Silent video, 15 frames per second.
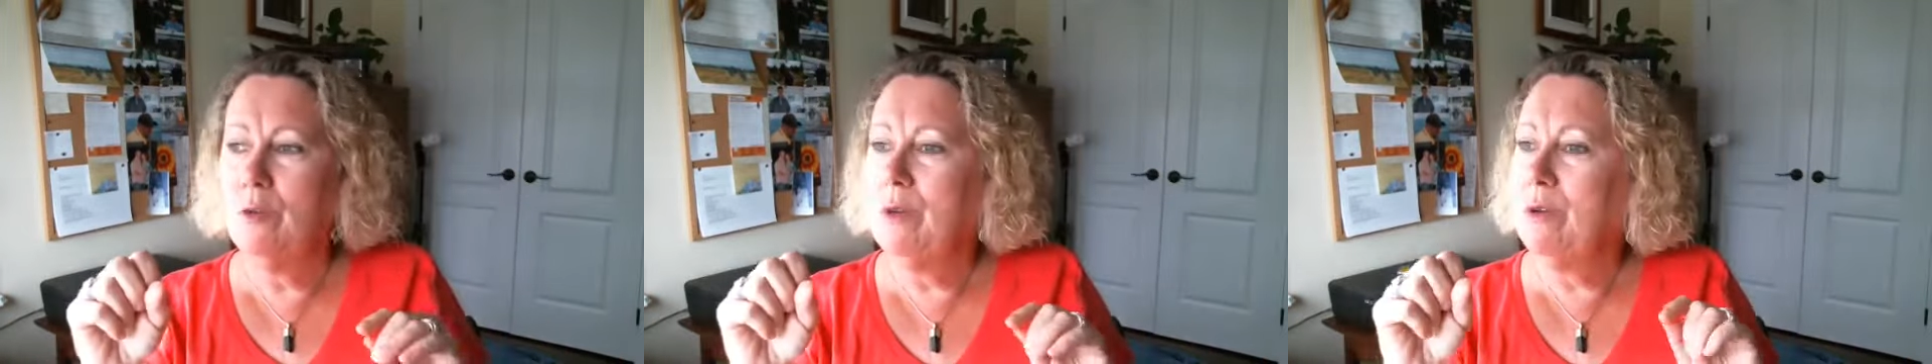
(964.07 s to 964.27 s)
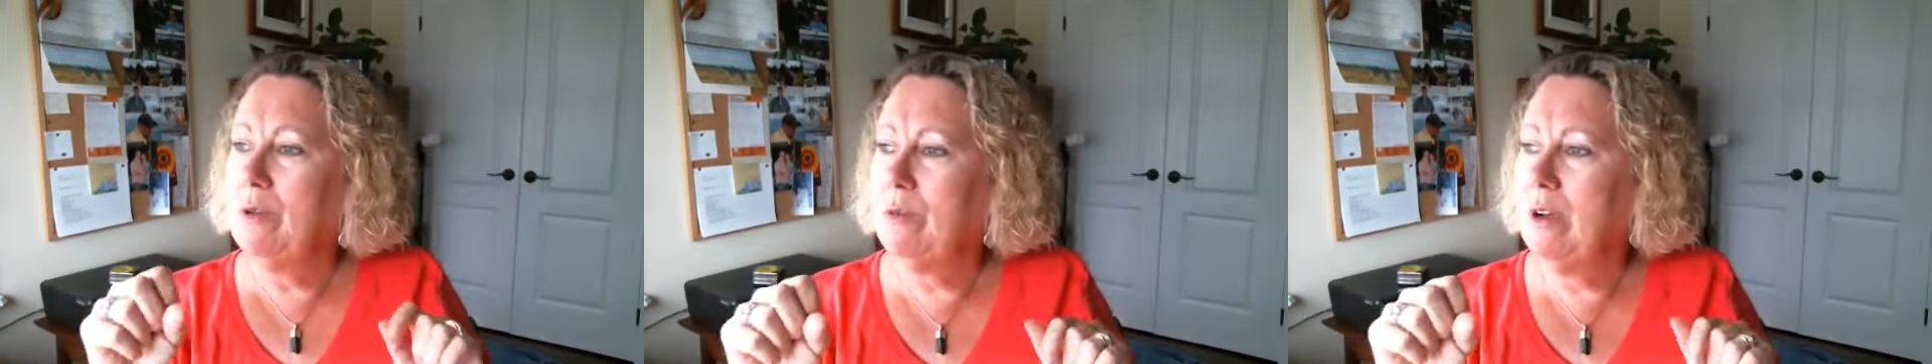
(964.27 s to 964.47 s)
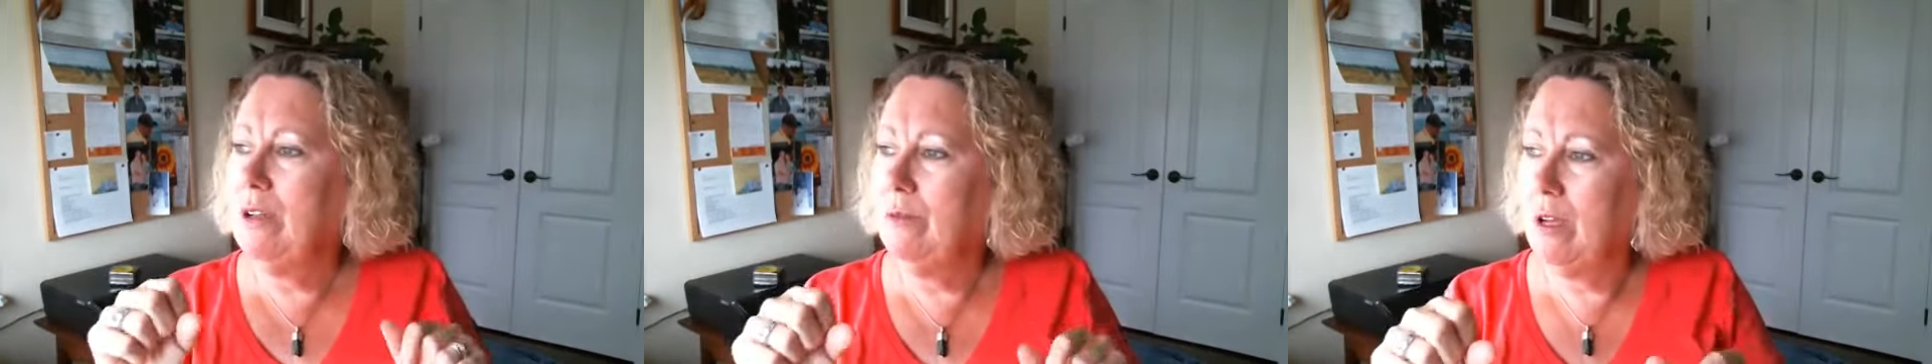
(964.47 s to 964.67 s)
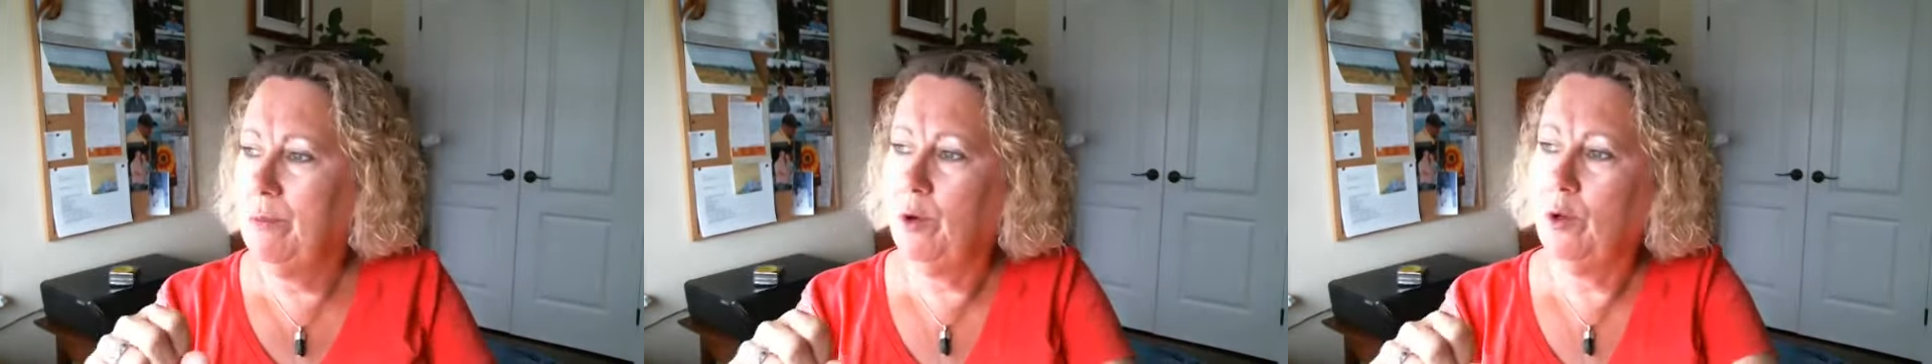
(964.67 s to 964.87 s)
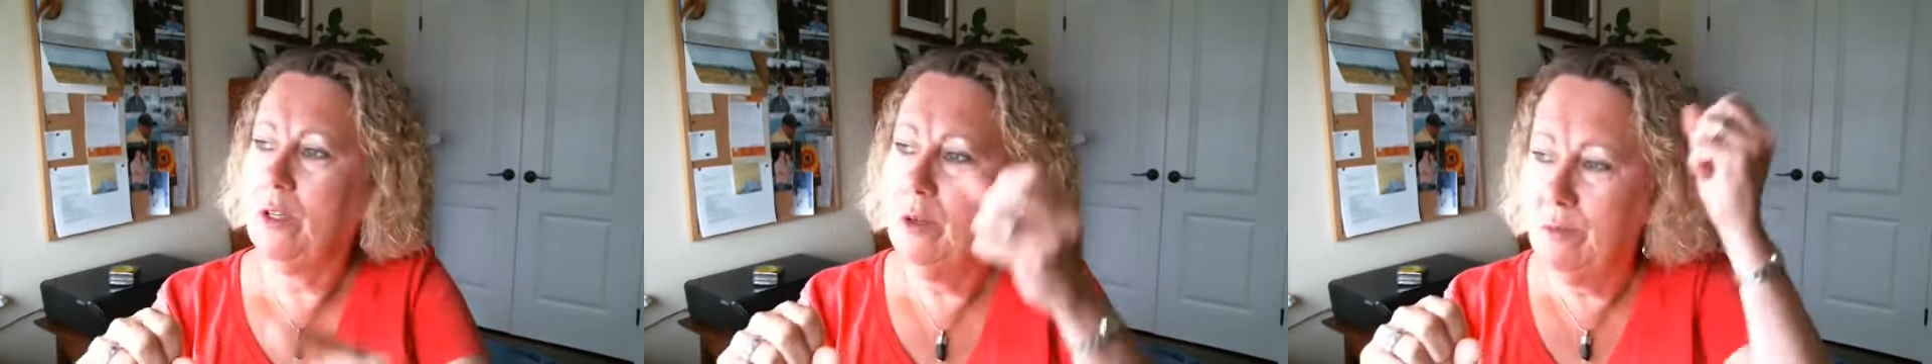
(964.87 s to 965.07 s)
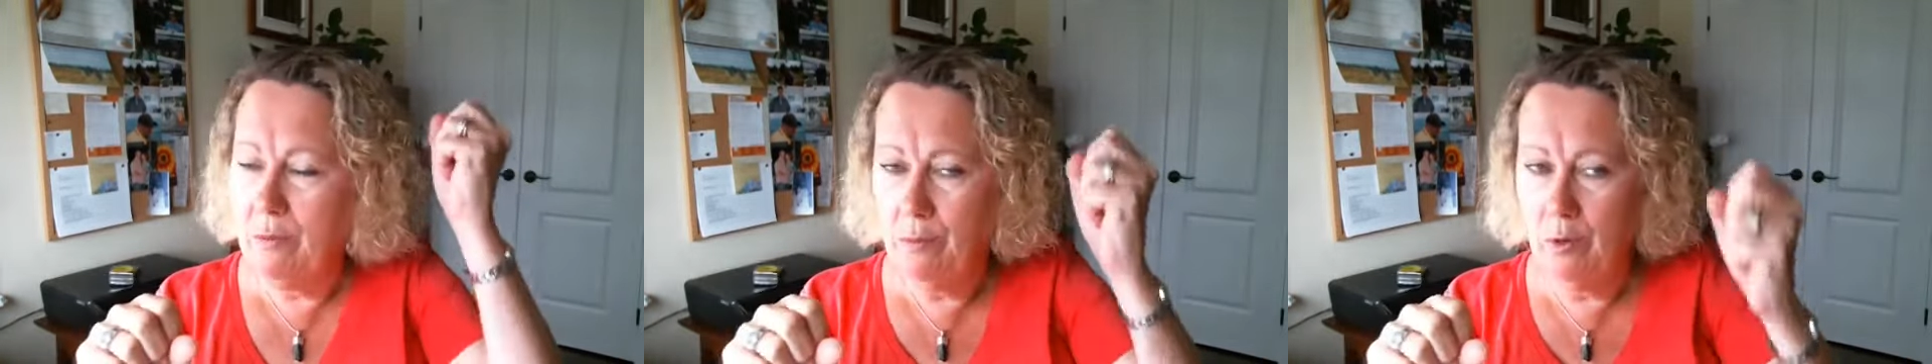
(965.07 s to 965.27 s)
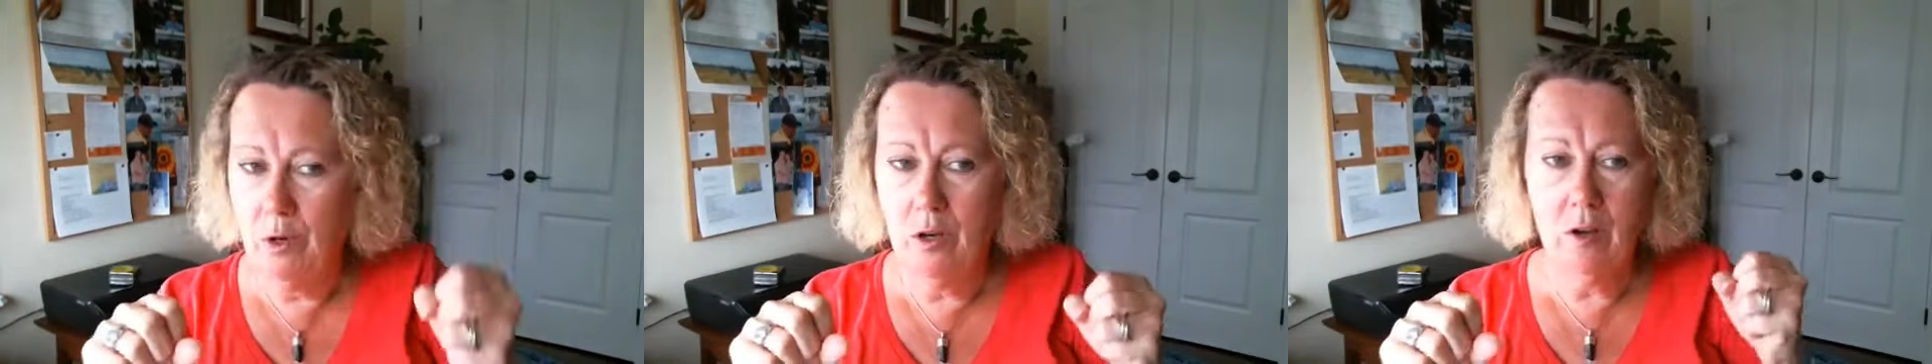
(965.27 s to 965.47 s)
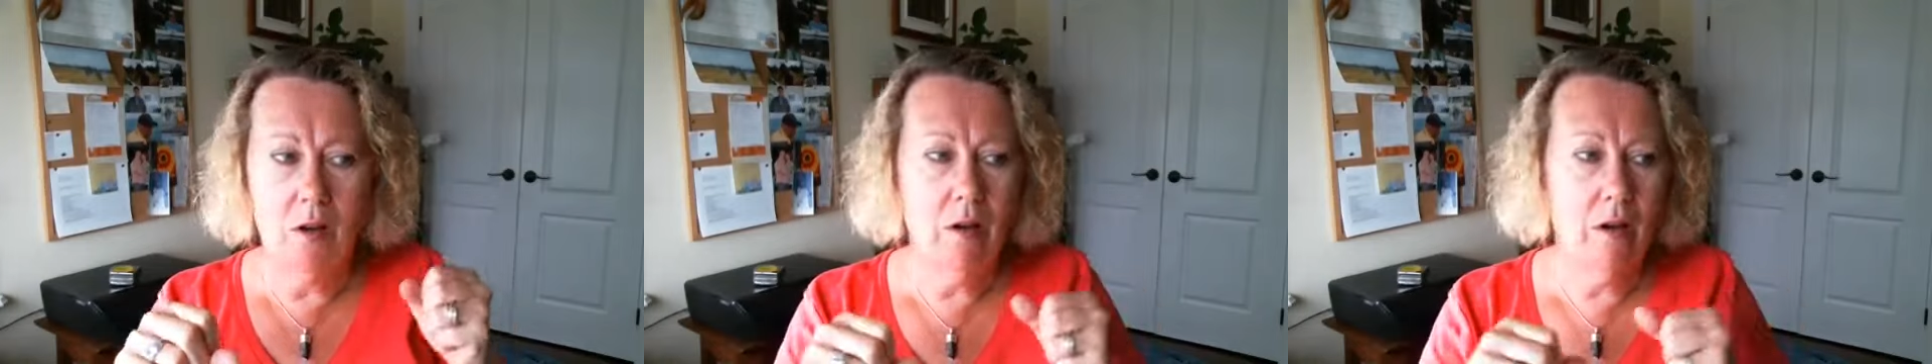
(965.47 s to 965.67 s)
I pulled up my
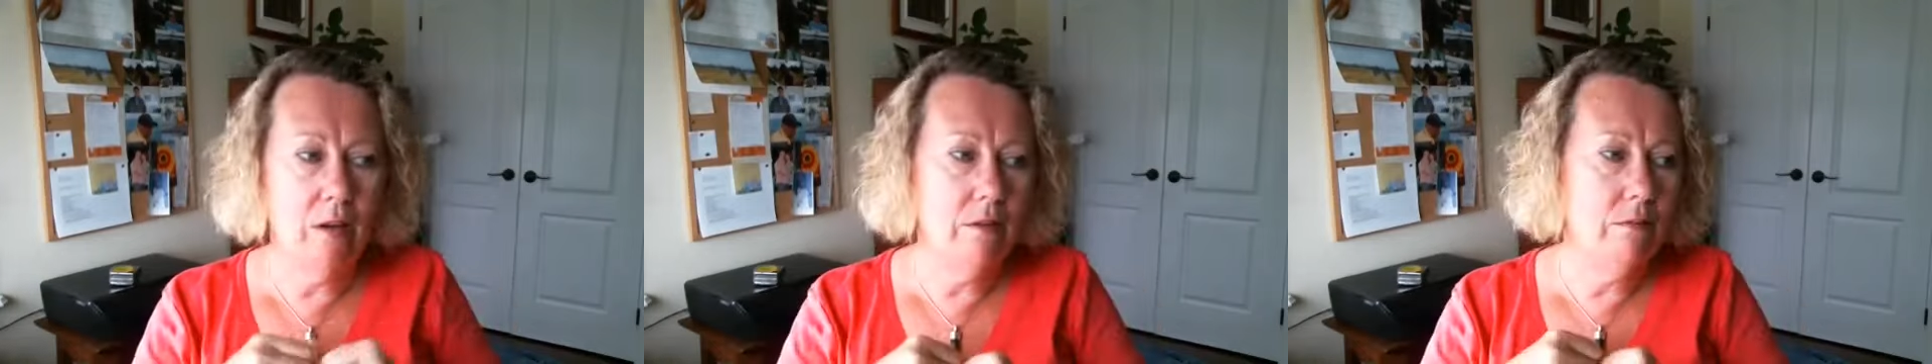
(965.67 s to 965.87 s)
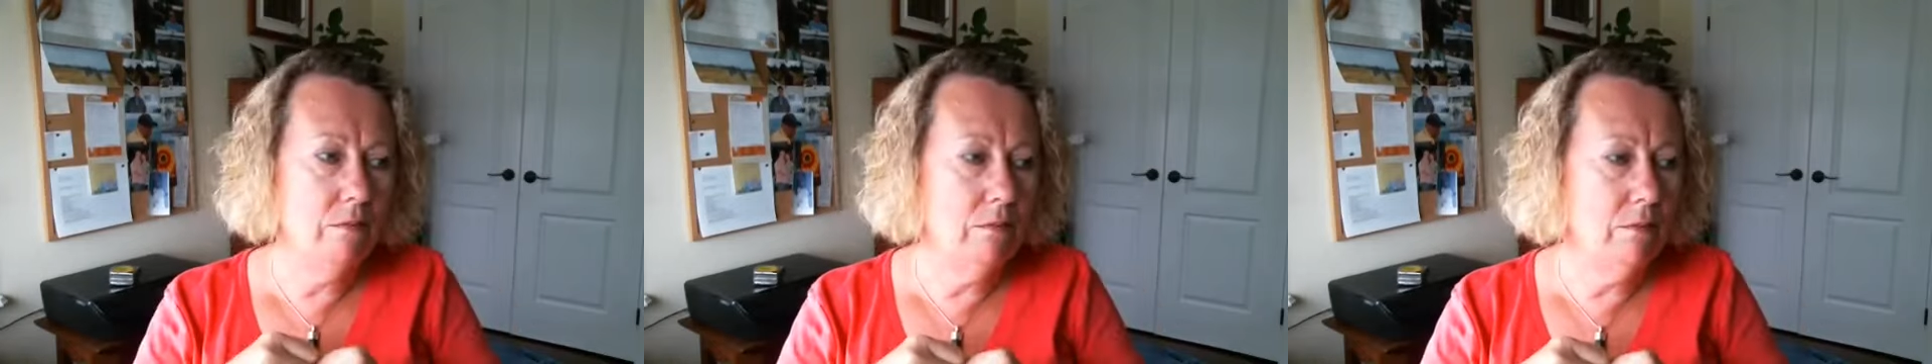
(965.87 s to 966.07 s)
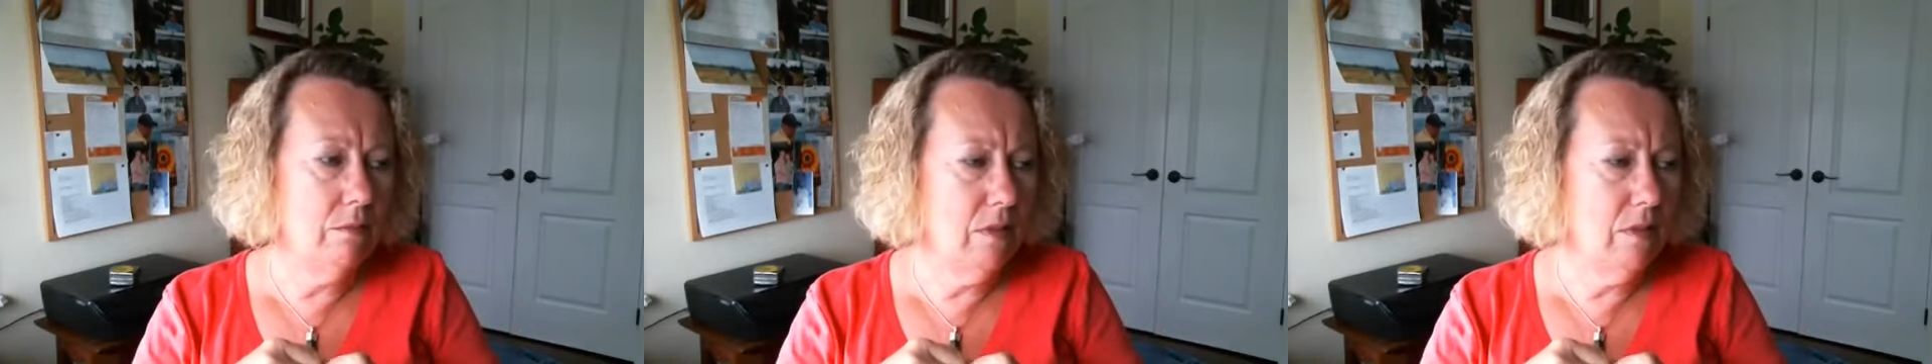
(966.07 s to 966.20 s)
book on